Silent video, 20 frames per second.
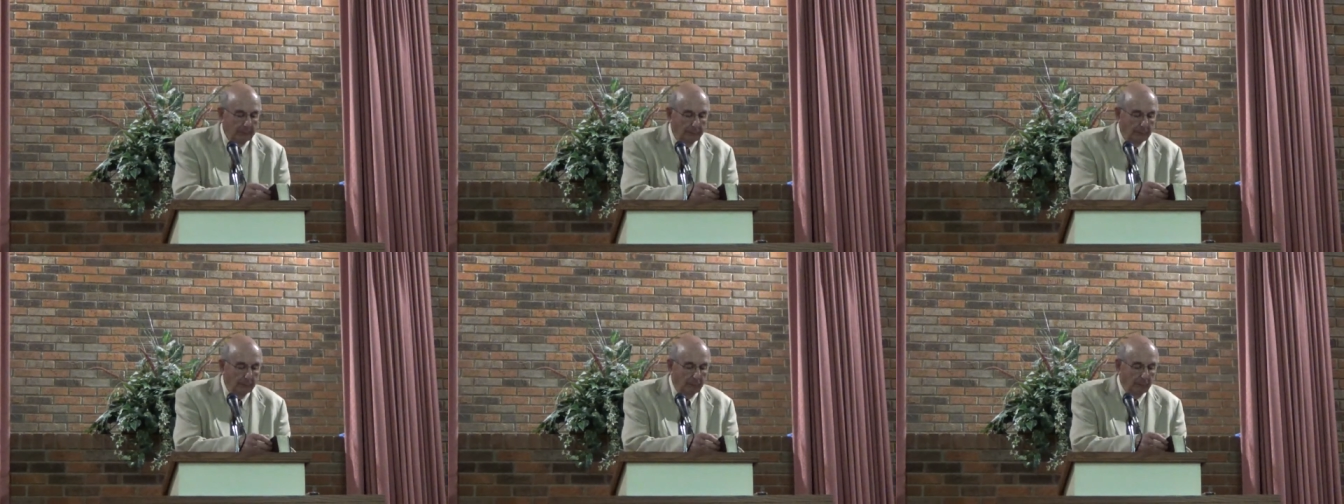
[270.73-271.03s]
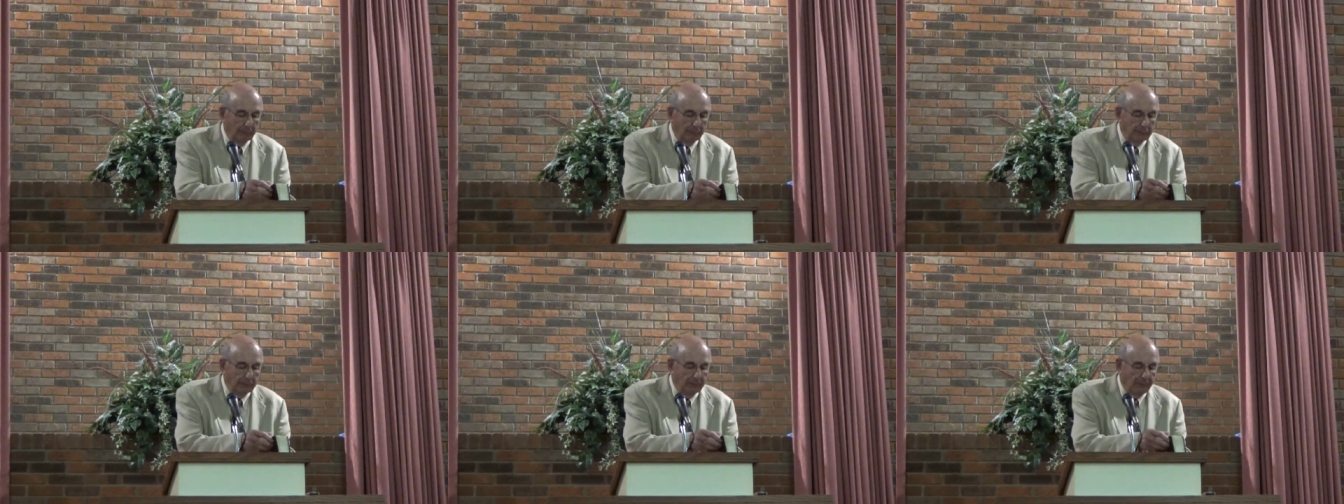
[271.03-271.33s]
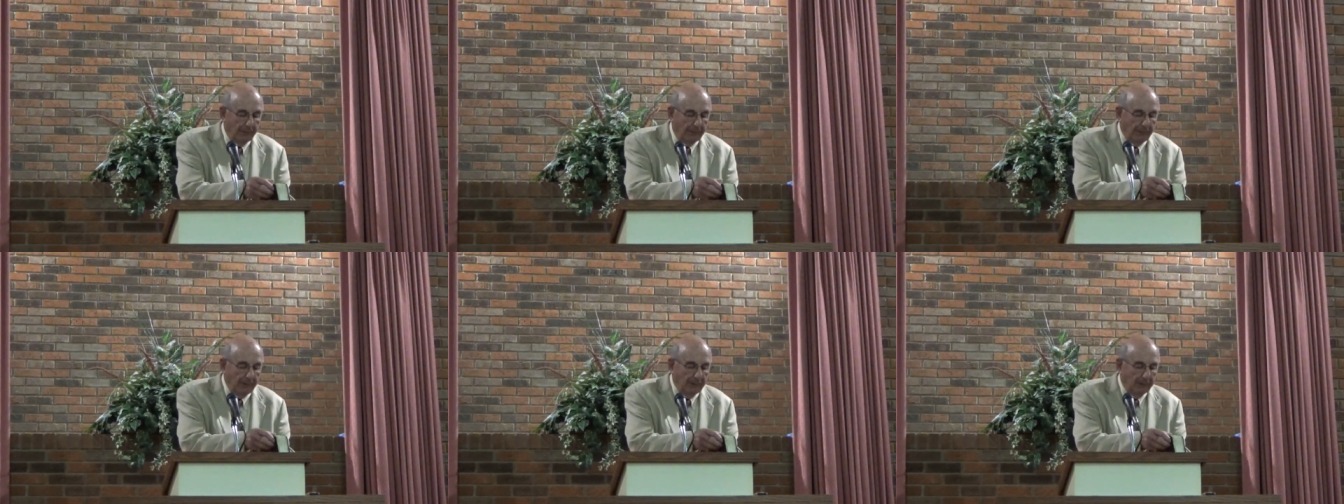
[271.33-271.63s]
of Luke
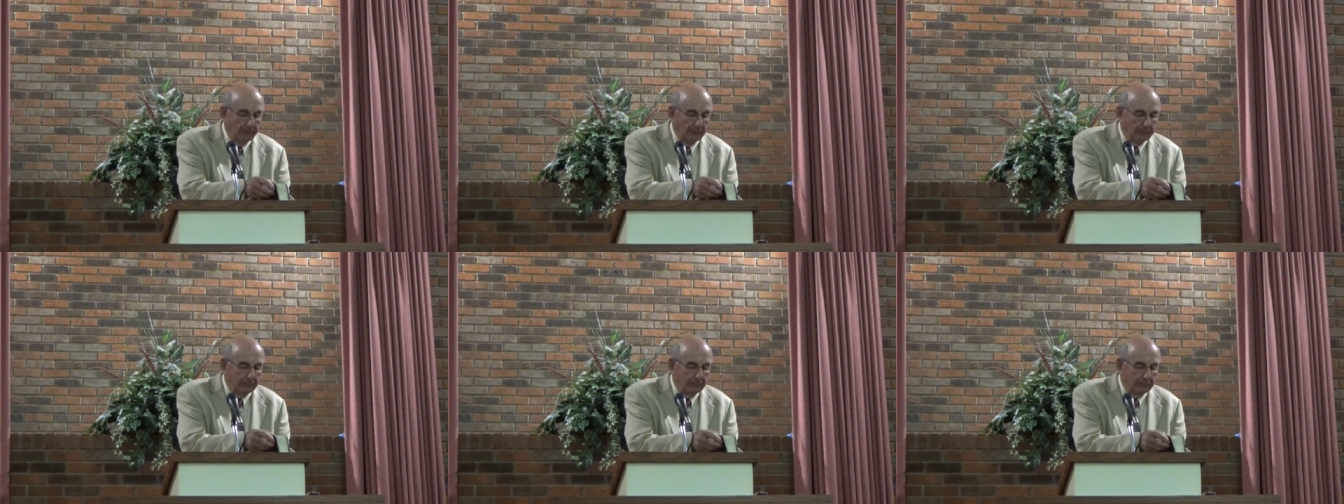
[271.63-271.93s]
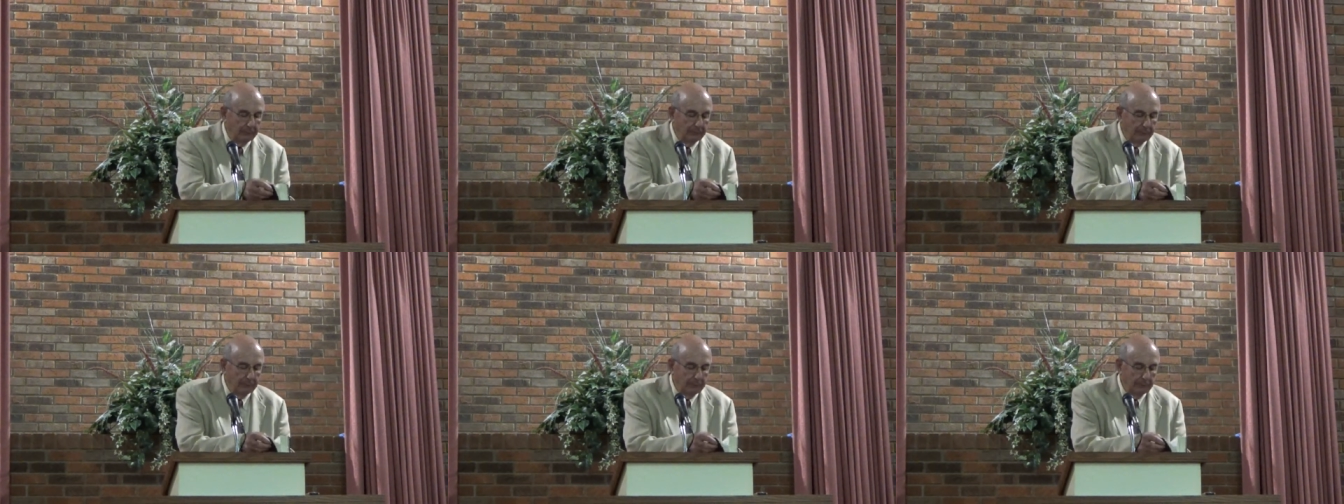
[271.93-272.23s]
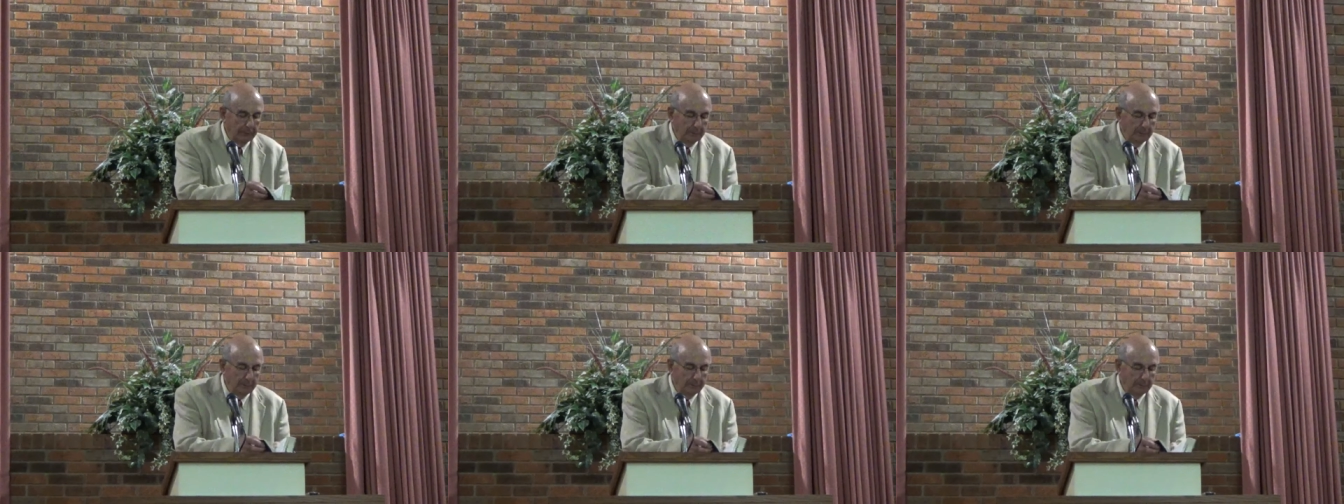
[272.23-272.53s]
5,
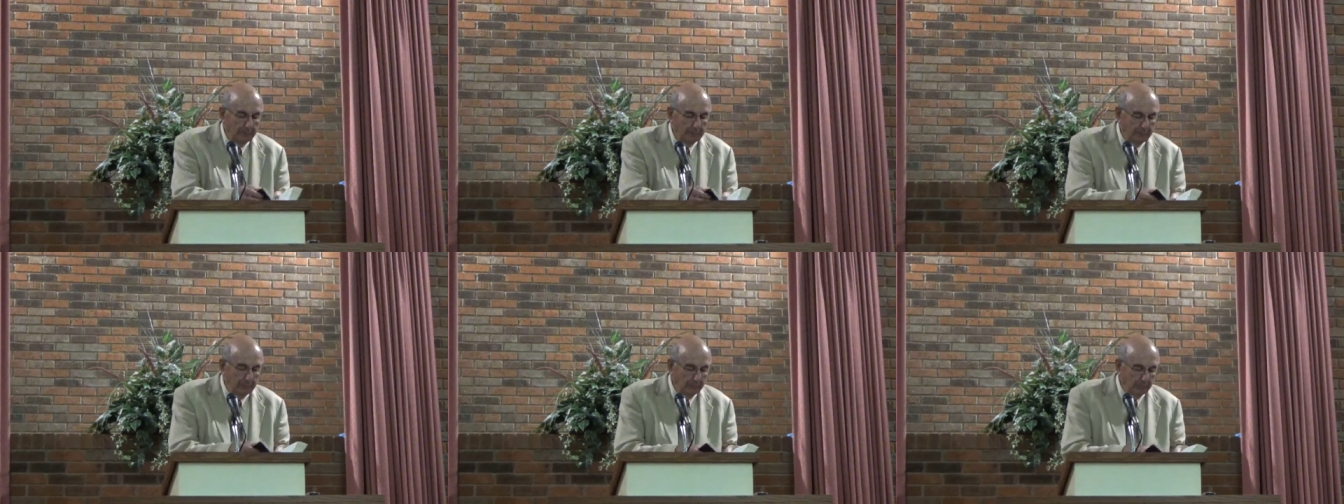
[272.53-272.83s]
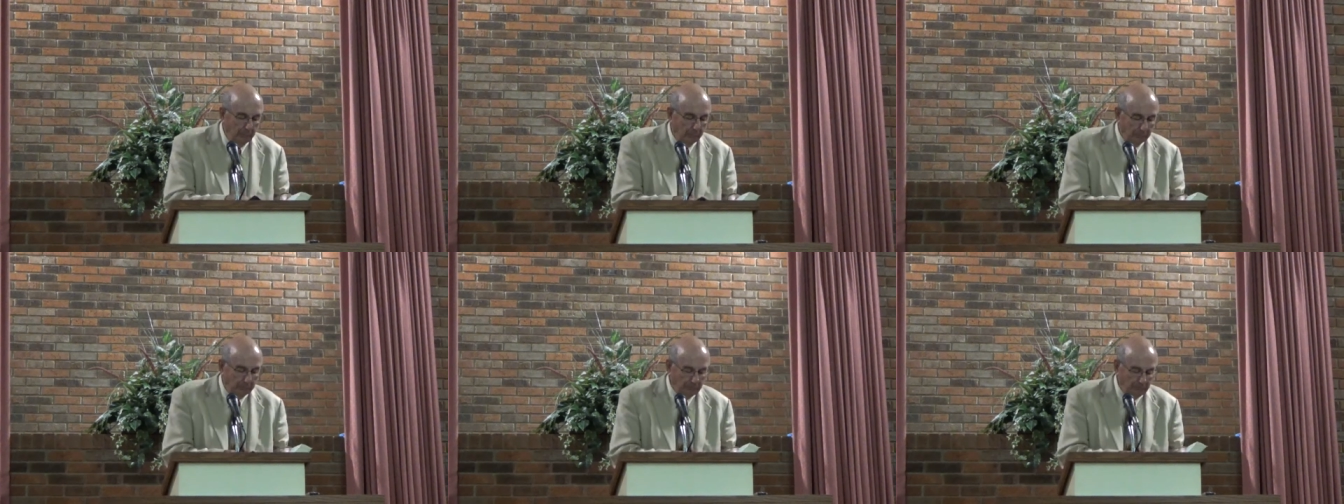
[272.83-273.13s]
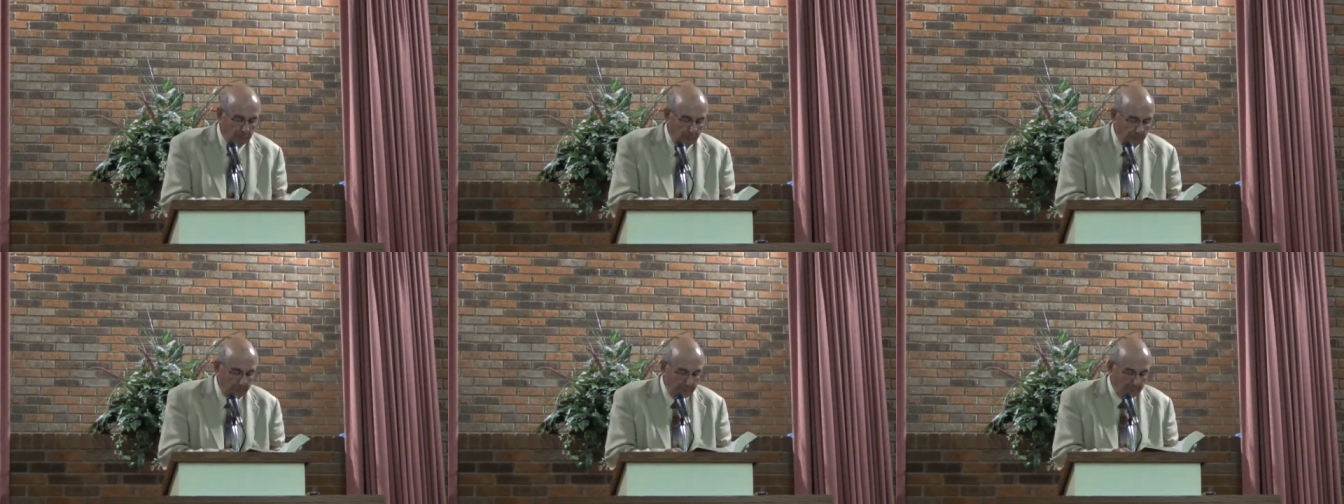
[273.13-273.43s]
in verse
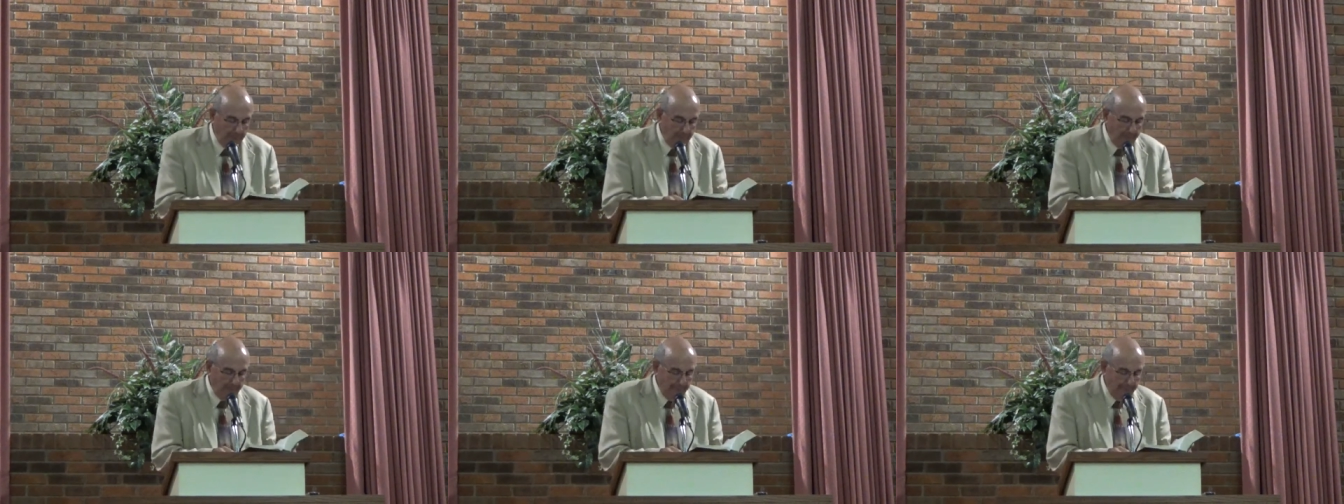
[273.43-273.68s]
20.